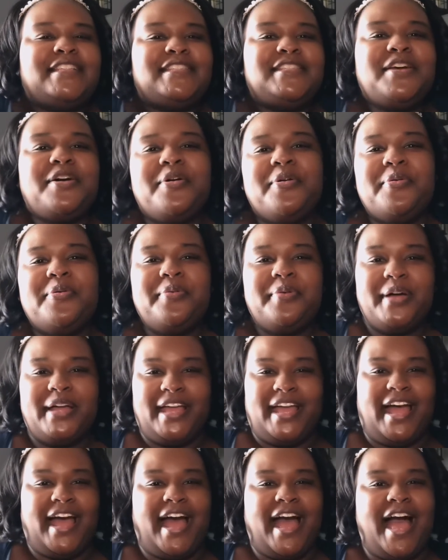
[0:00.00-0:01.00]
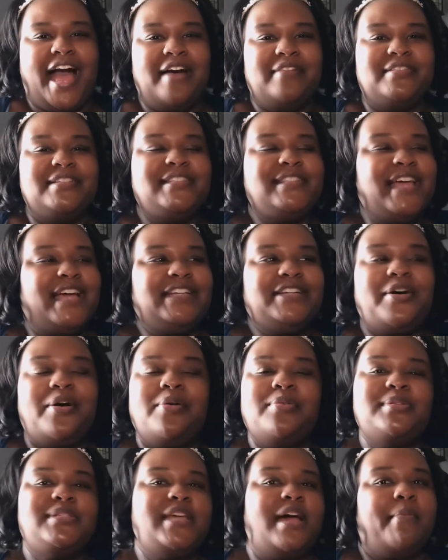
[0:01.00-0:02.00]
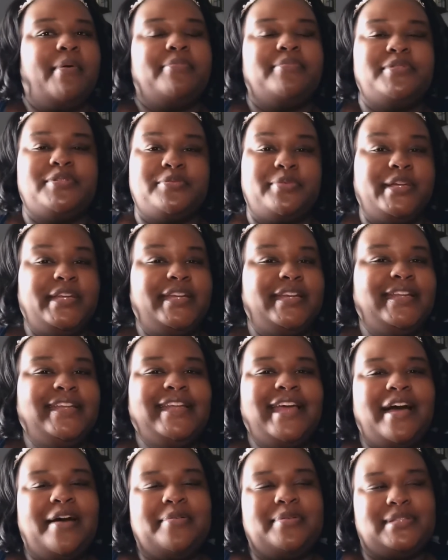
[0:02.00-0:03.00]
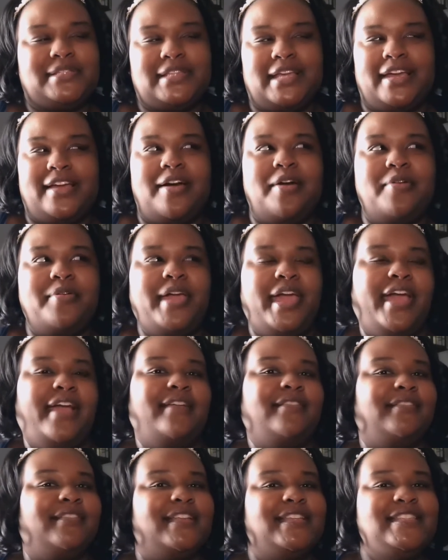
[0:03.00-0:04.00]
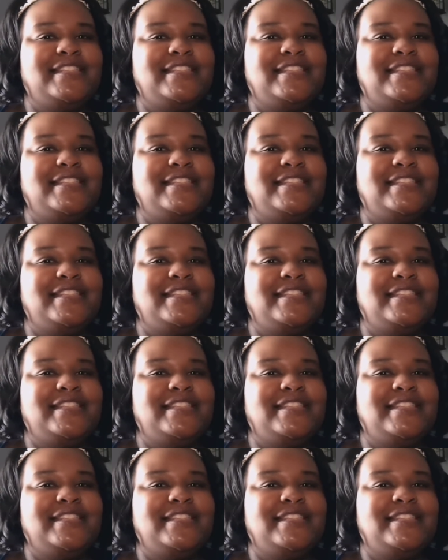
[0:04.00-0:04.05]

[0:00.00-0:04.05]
So I was like, the whole time I was reading it, I was like, okay,